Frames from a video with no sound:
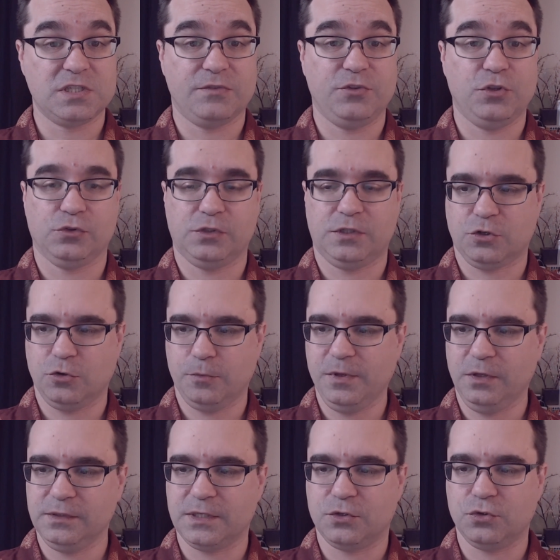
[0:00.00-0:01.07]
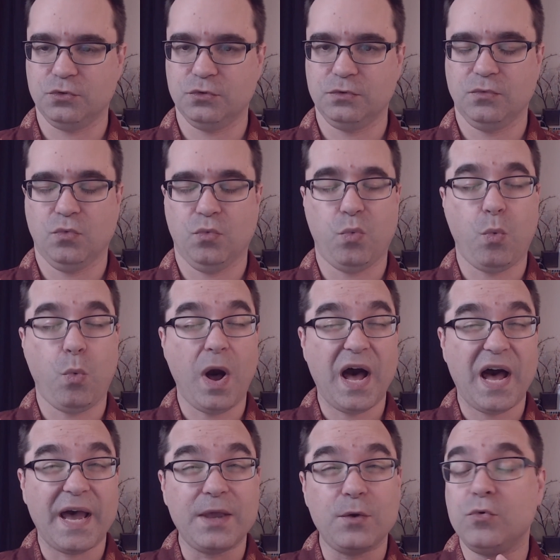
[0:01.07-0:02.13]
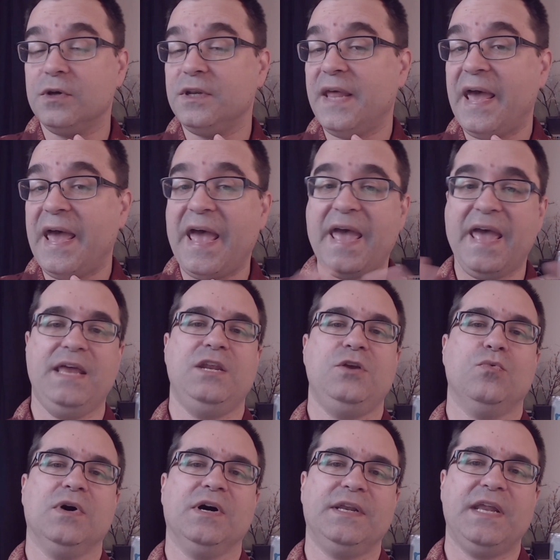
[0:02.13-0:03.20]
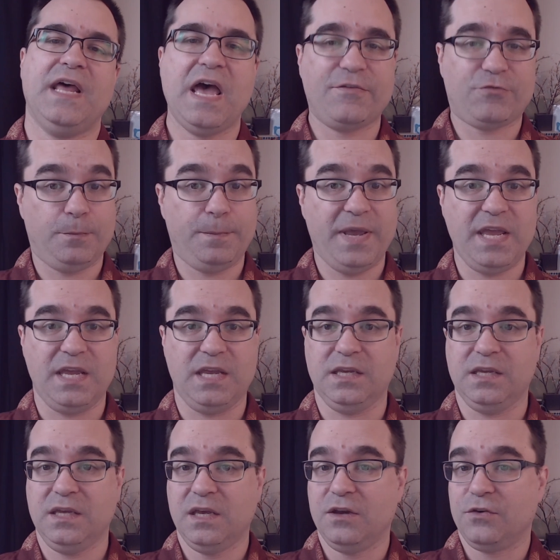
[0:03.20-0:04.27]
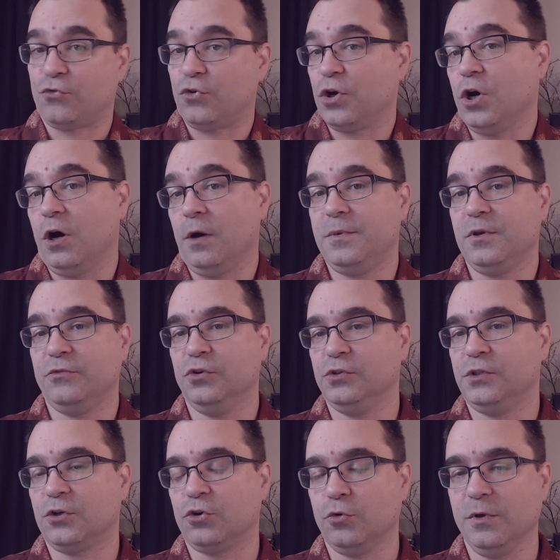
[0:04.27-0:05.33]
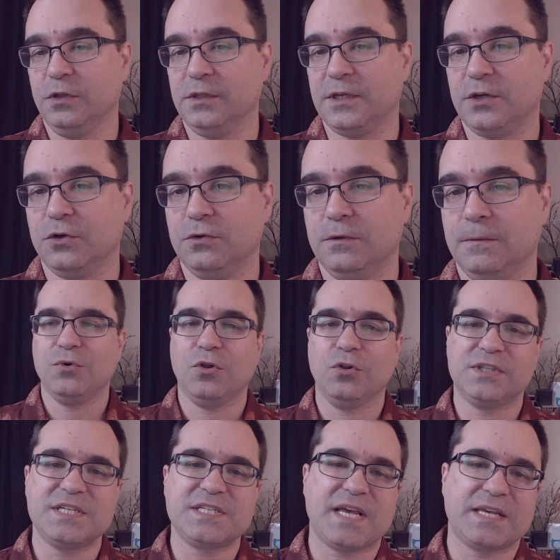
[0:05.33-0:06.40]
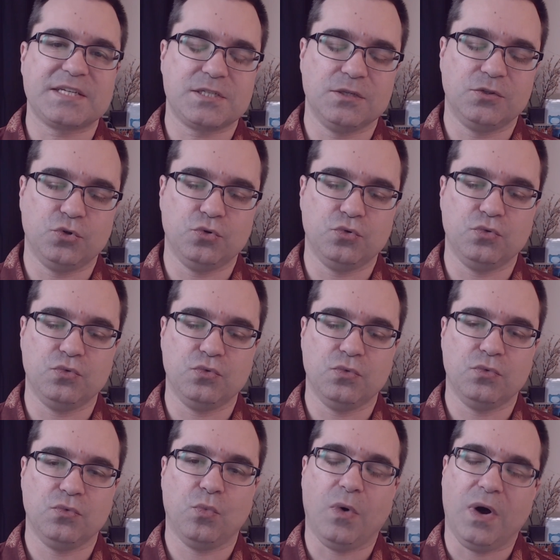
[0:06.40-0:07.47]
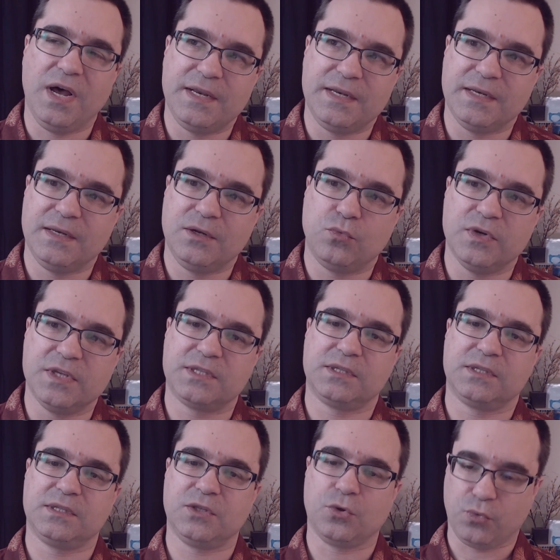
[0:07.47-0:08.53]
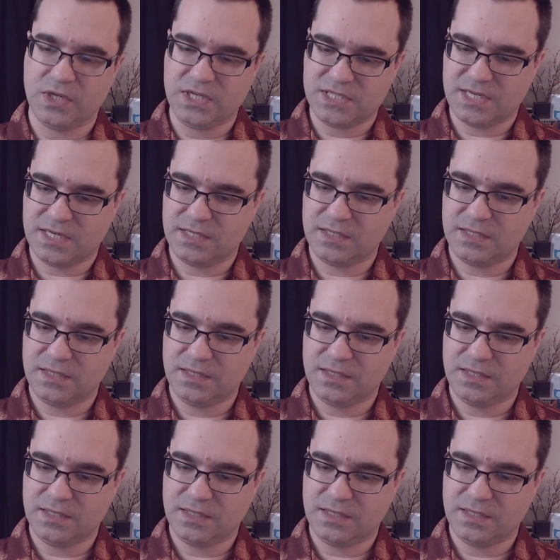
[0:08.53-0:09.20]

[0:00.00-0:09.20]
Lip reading: of the Ontario Building Code, why would anyone ever pay for a copy of the Ontario Building Code? Well, this has to do, one, with the reason